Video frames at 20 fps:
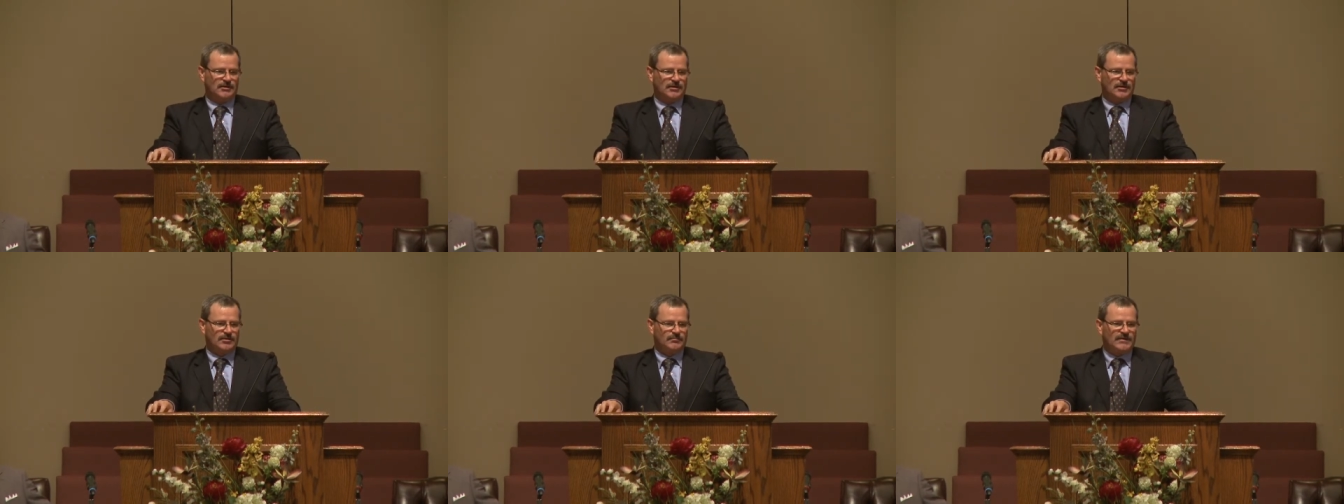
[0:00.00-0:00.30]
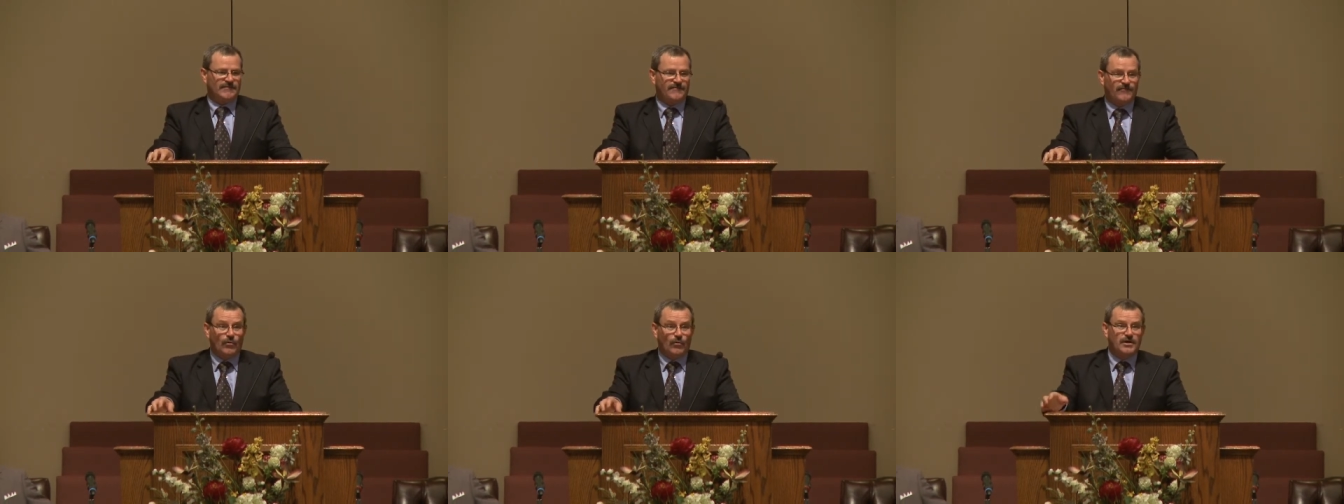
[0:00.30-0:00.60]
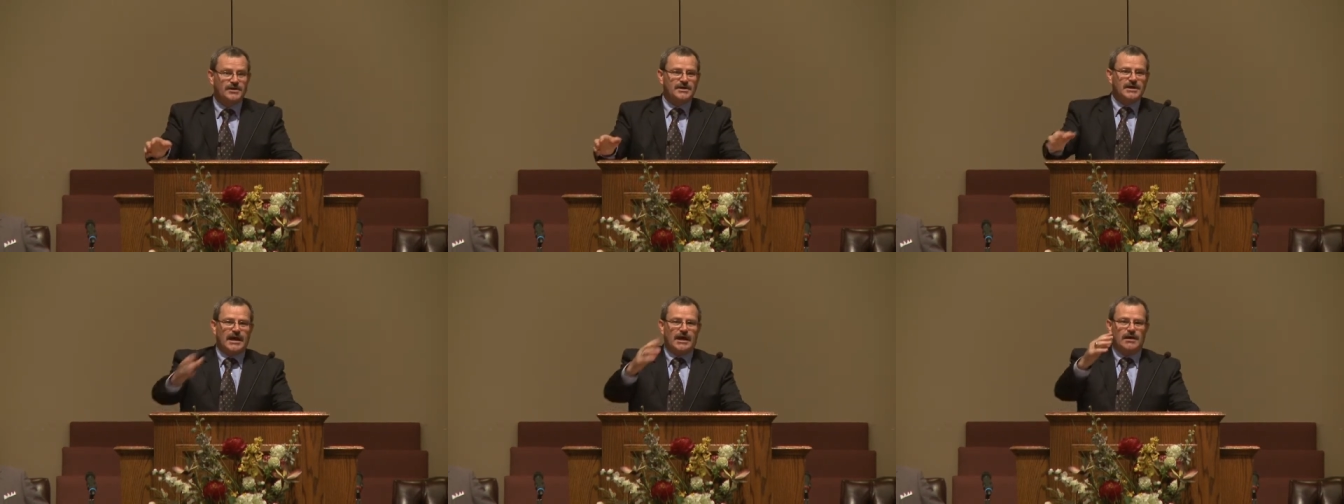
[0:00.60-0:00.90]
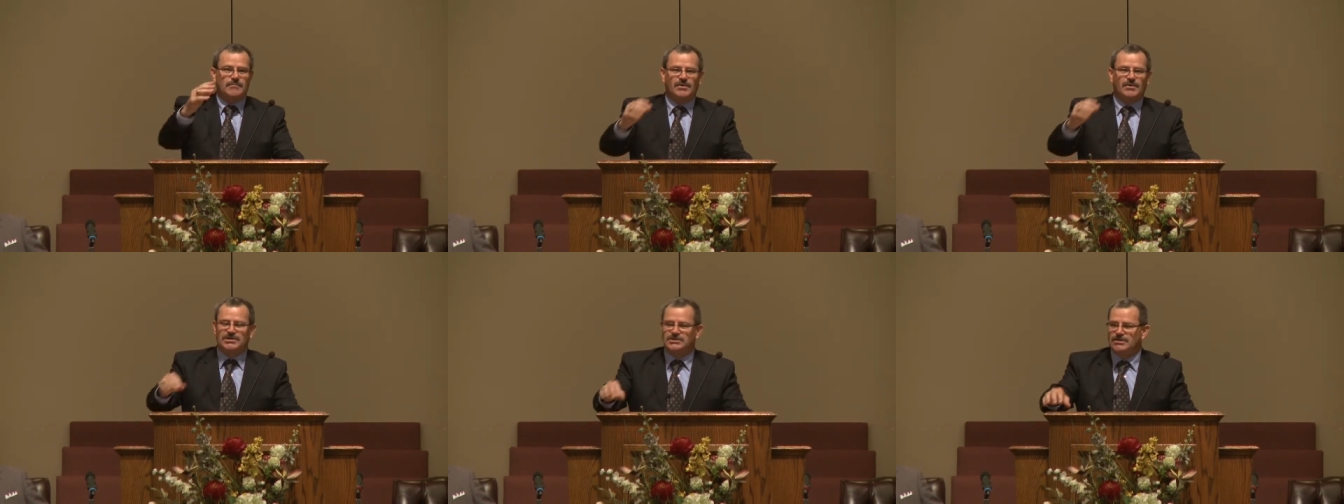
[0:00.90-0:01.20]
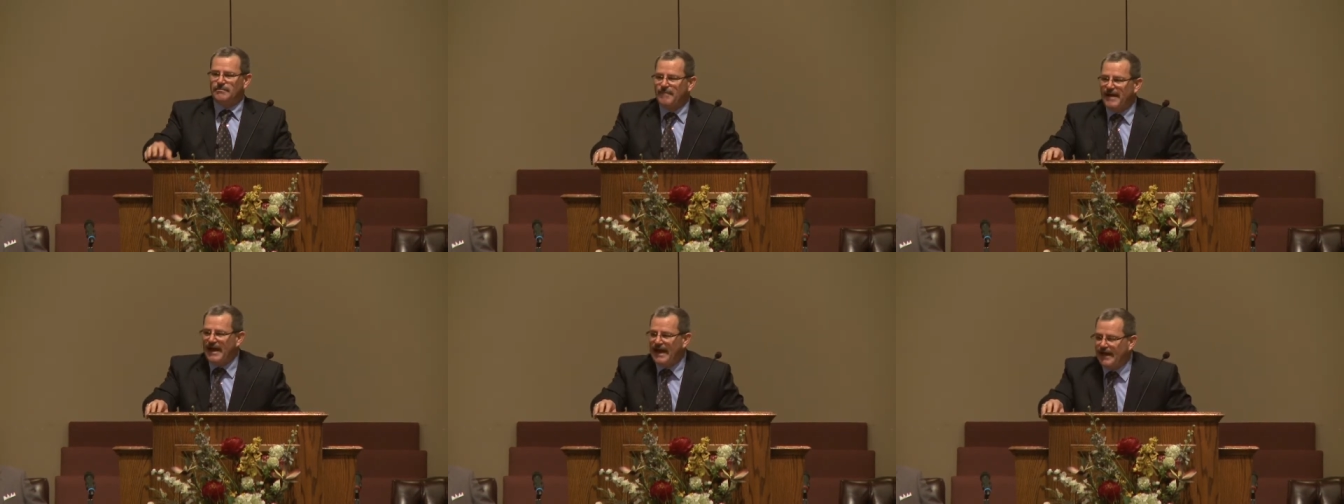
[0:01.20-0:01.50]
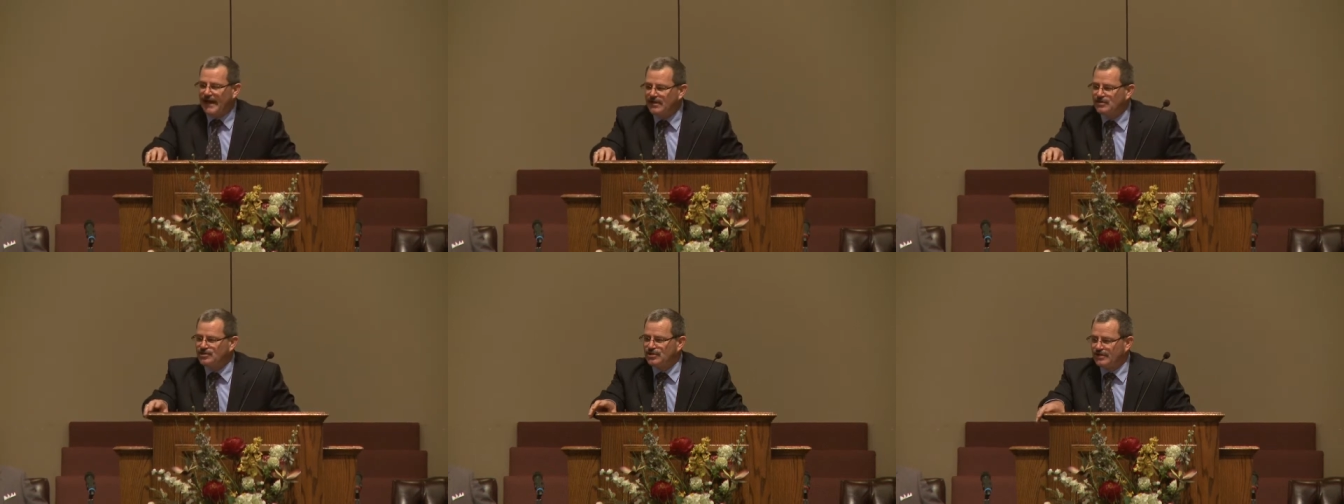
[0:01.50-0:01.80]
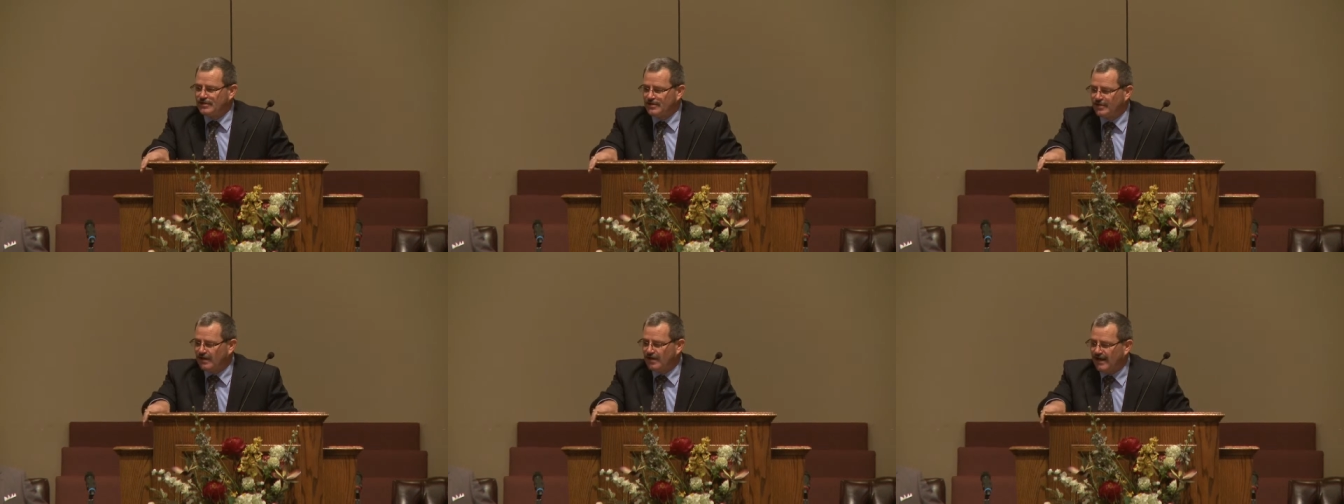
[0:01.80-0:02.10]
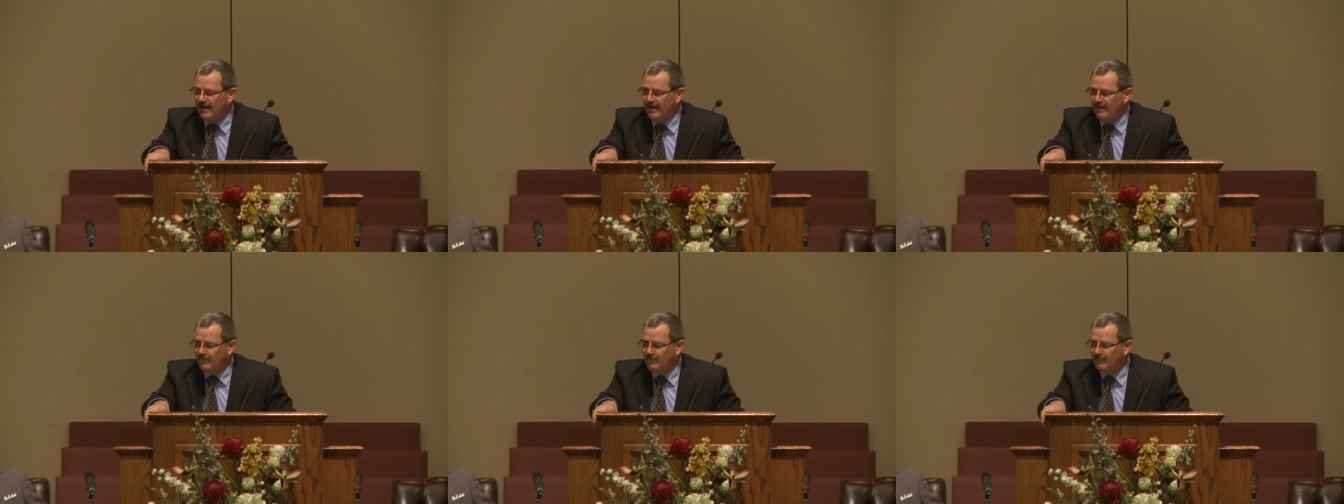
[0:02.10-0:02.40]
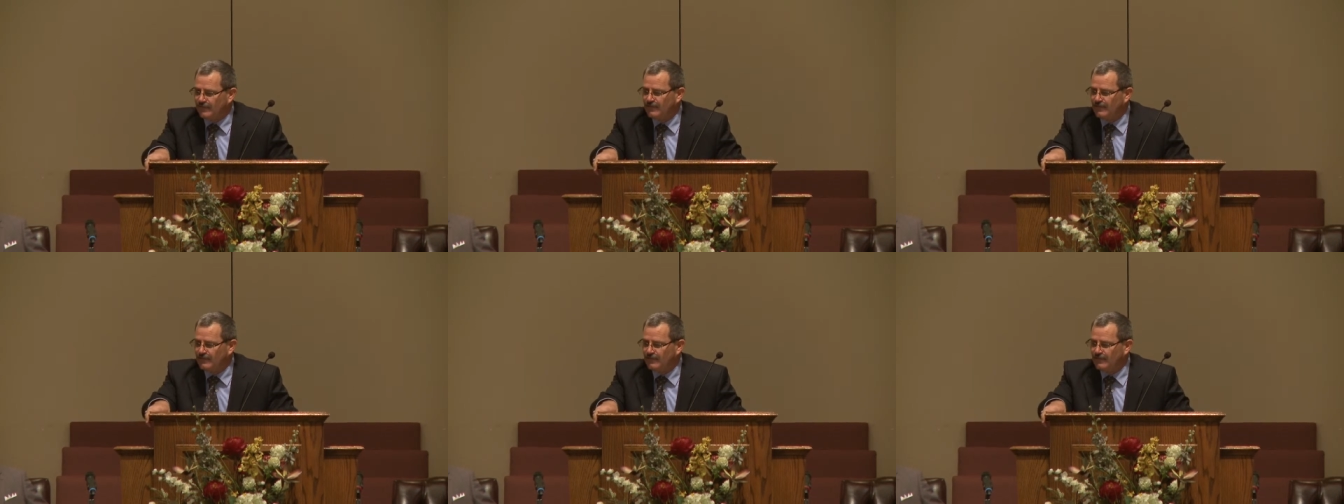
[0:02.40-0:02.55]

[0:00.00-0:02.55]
Before you got a bunch of baggage in your life.